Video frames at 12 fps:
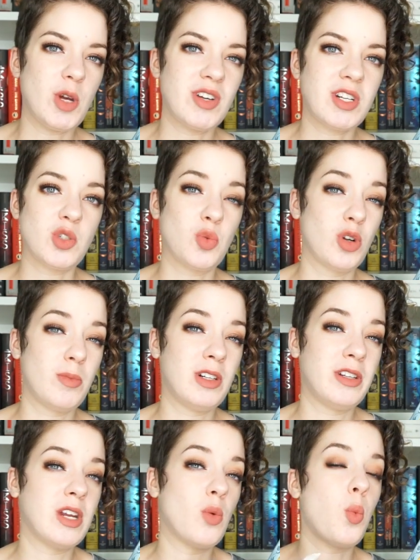Novik does world
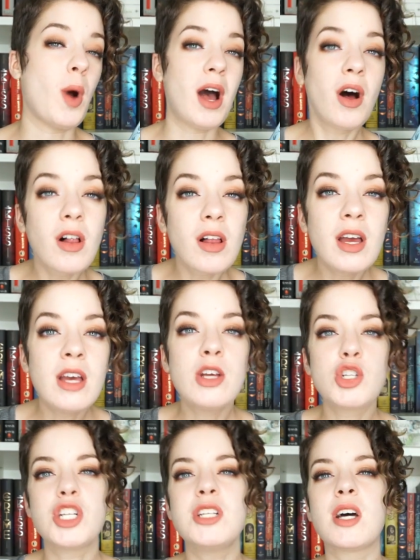building well.
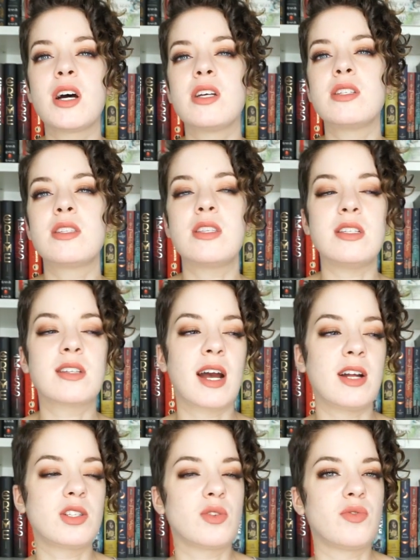She does these
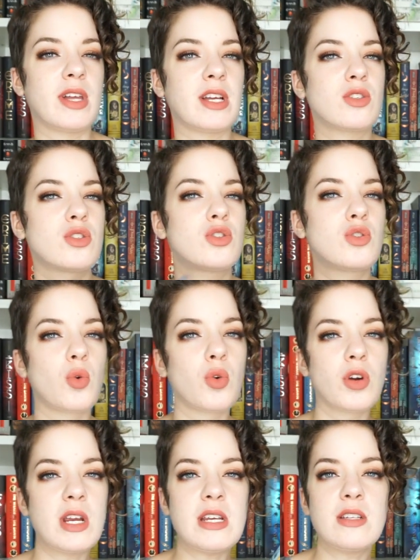kinds of like
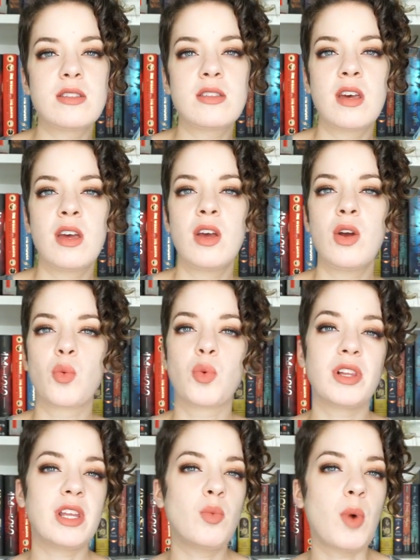stories
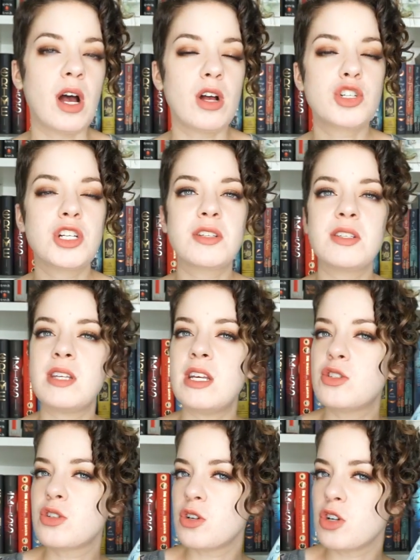really well. She does these
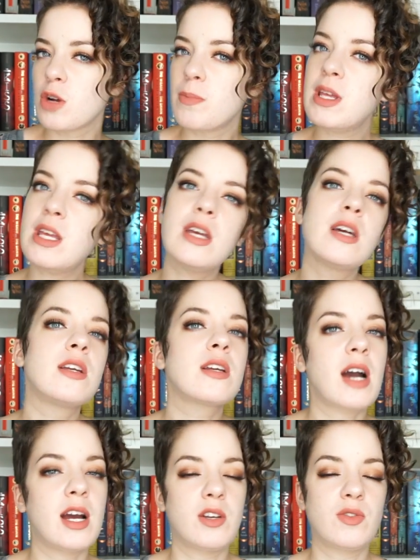Eastern European
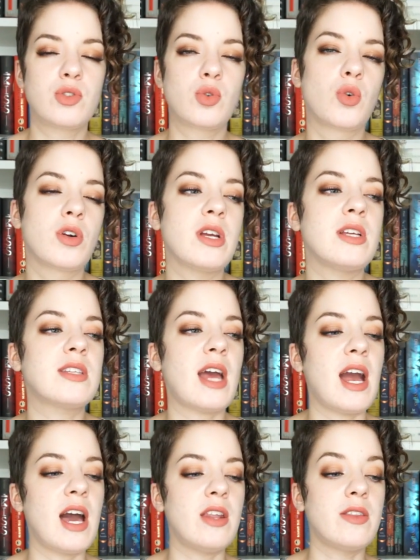kind of stories,
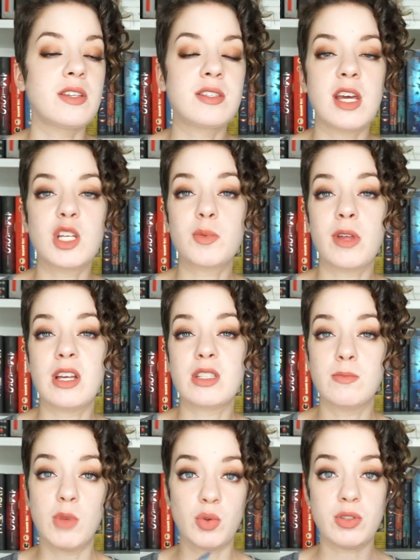and this takes place
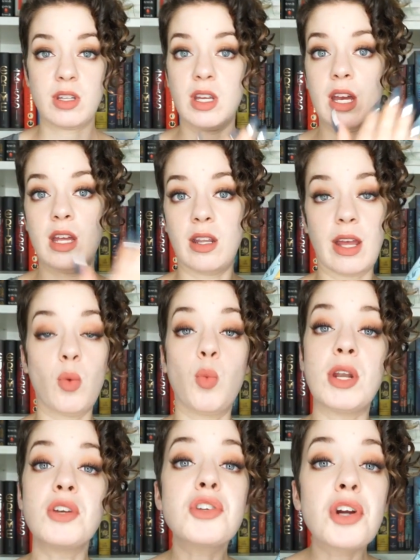mostly in like
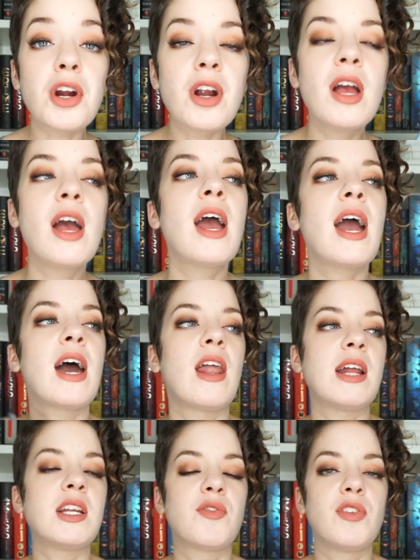winter, and
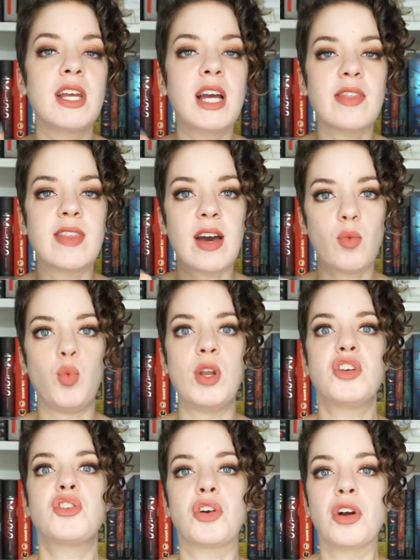I definitely got that
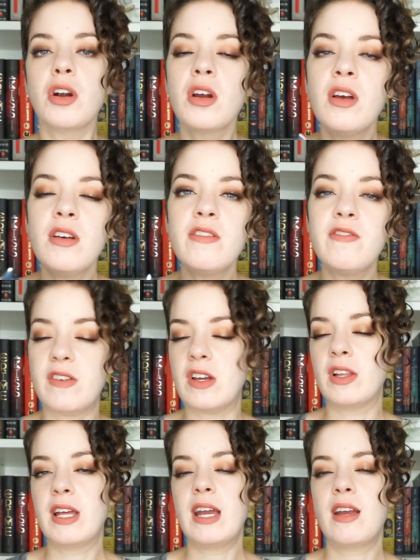winter
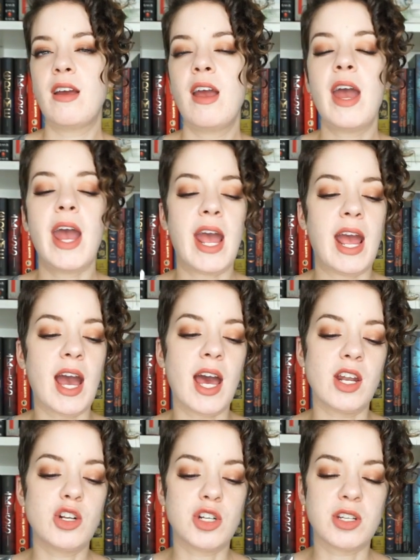feeling
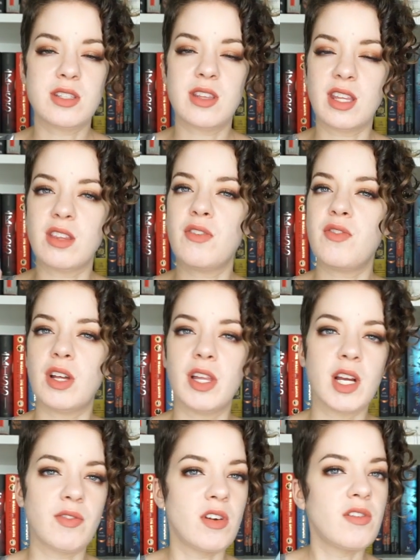and just like the
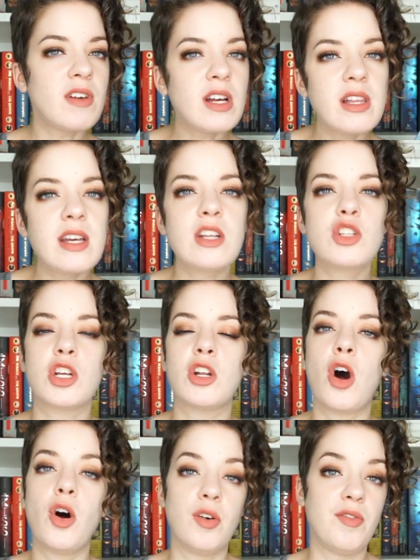feeling of the village and
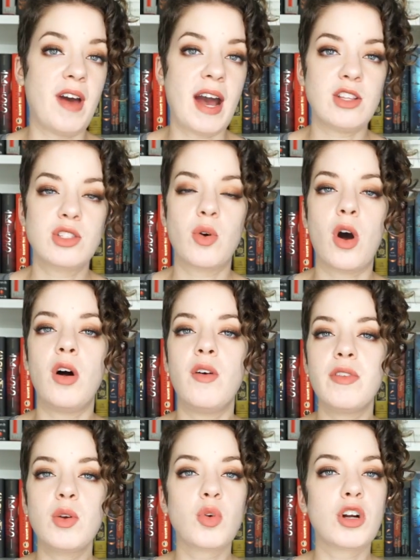all of that. So all
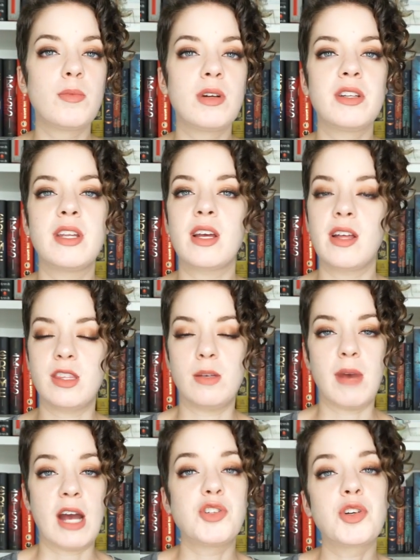of the world building, like the
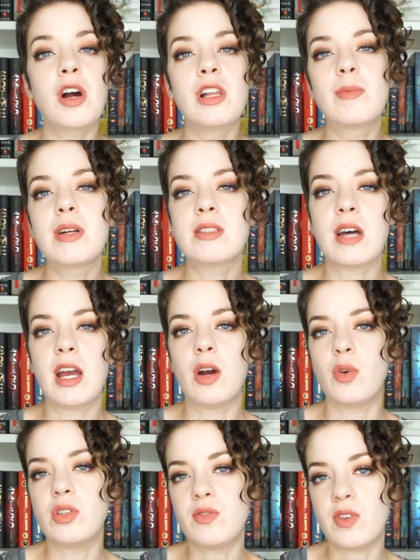magic elements, I
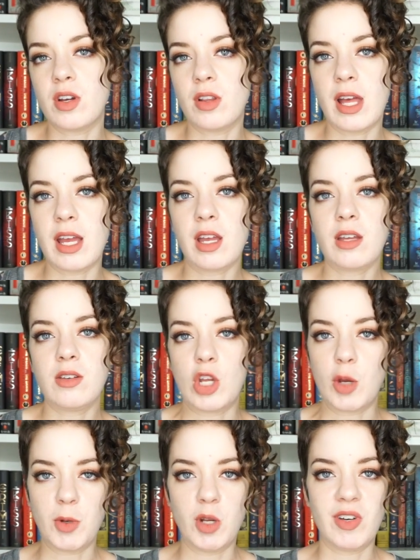always feel like
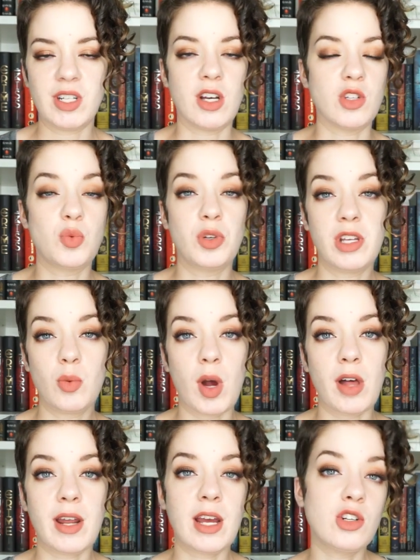Naomi Novik does really
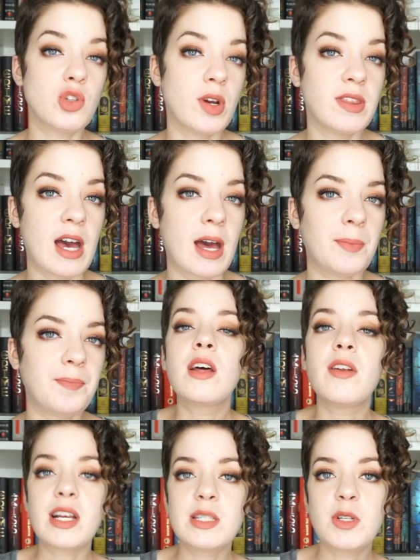well, and I enjoyed that. Now
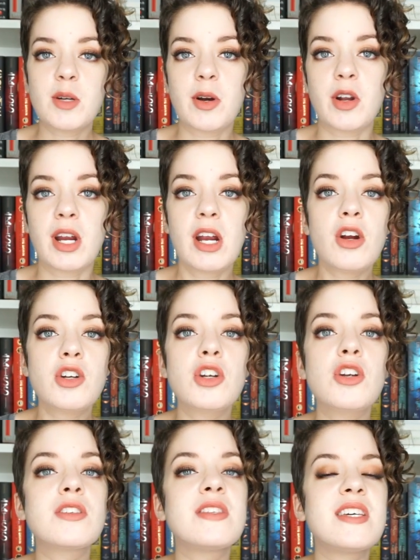next, I'm gonna talk about our
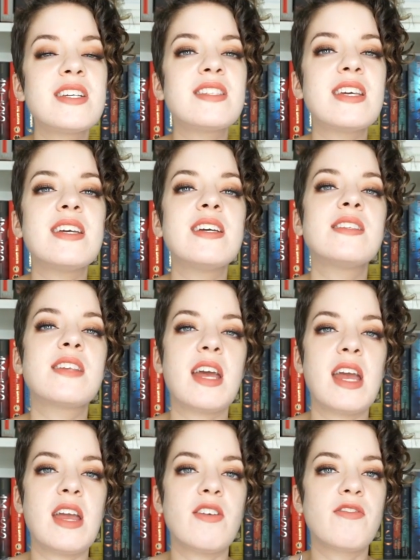characters. This is
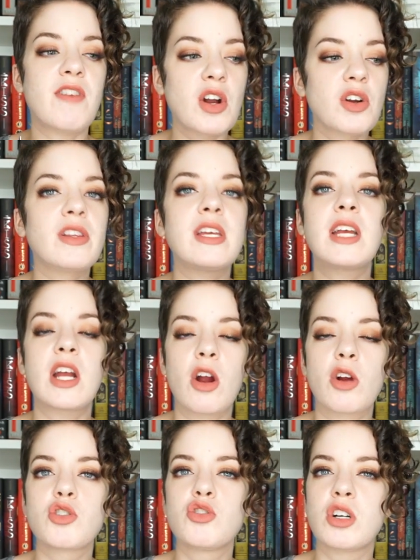a fairly
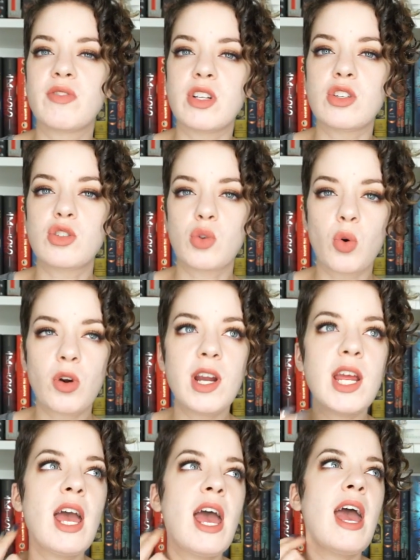character-driven
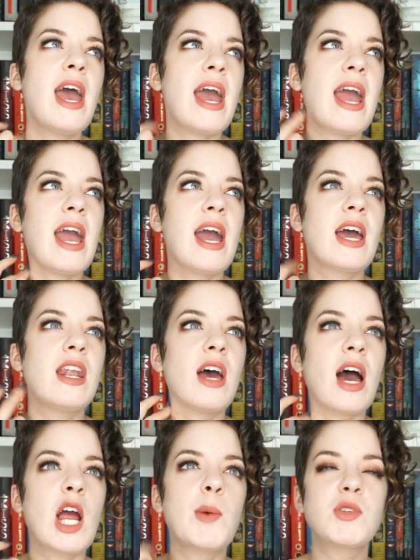story, and
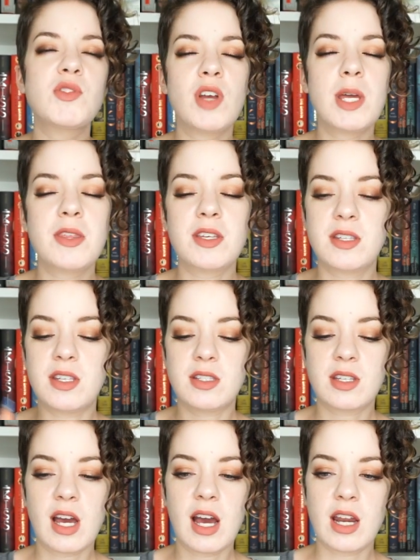I almost feel like this is
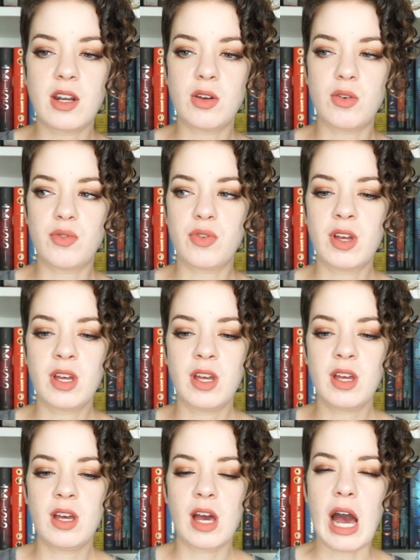kind of
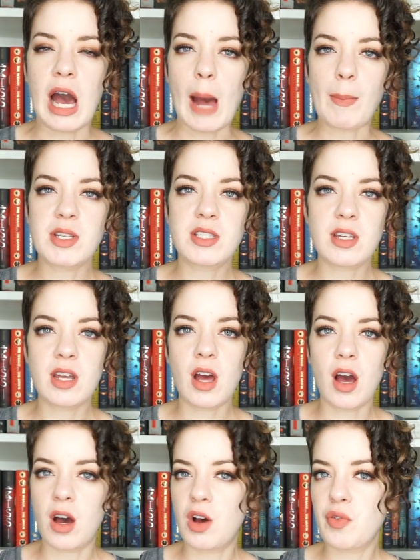opposite
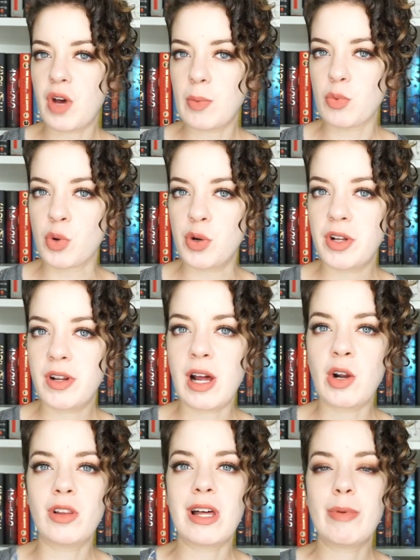of Uprooted. I
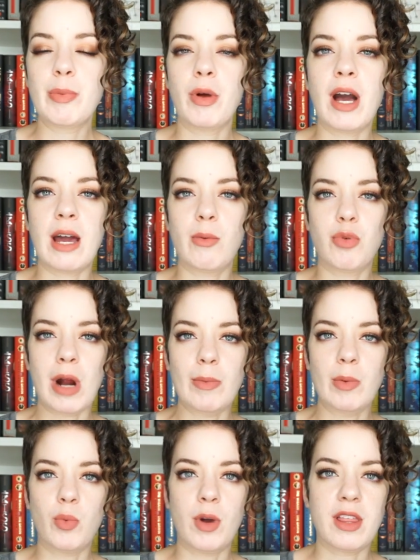know a lot of people had a
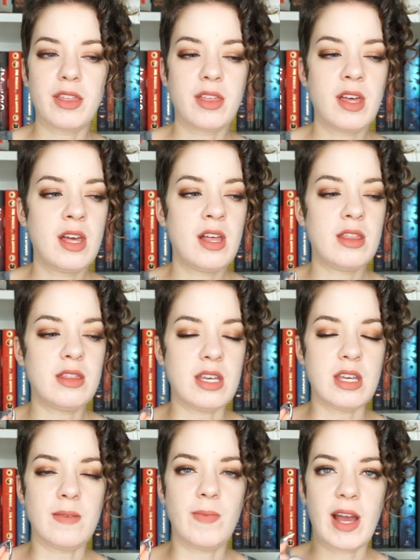problem with
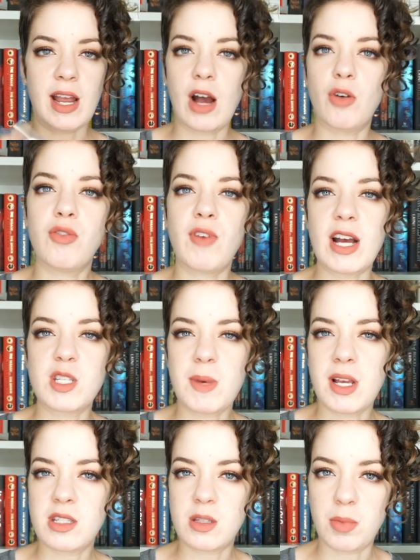the like how
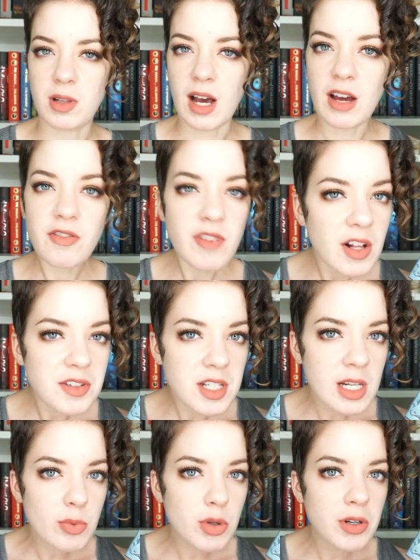fast-paced the plot felt in
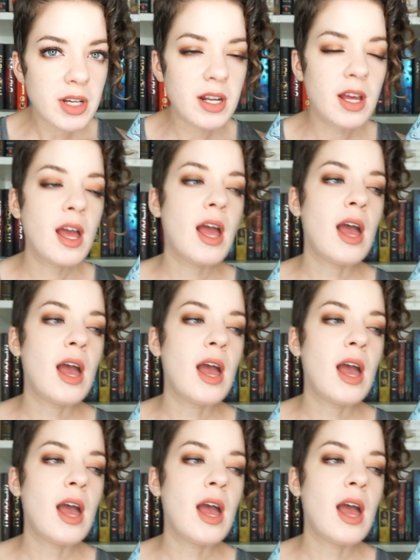Uprooted.